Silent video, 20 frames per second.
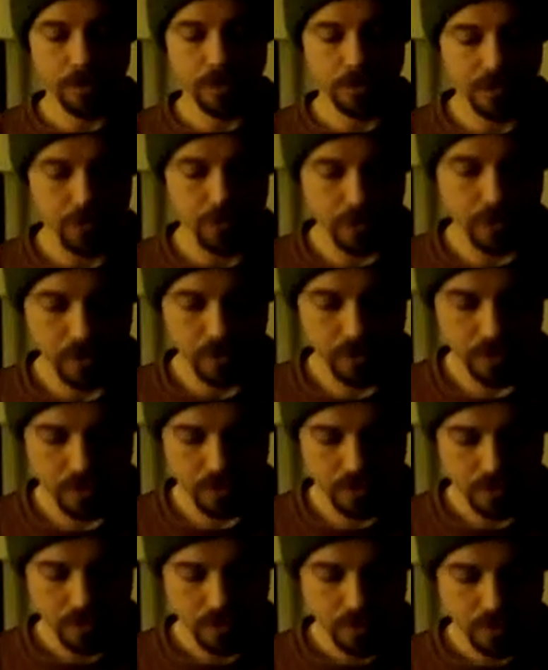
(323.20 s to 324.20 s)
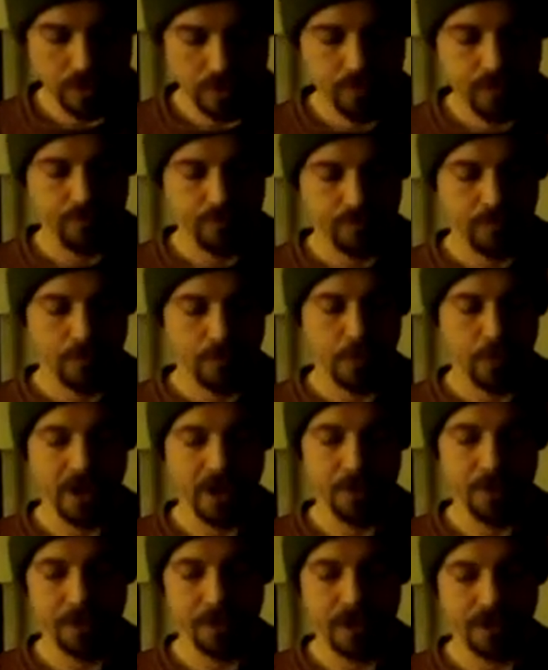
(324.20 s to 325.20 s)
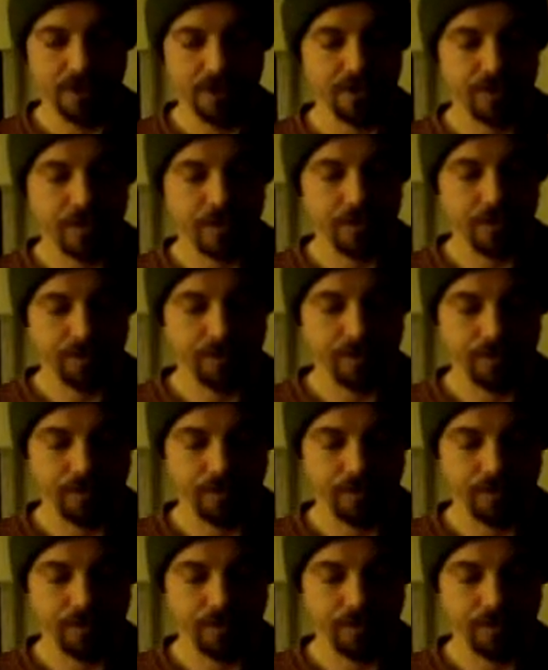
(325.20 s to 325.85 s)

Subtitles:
See what the Bible has to say.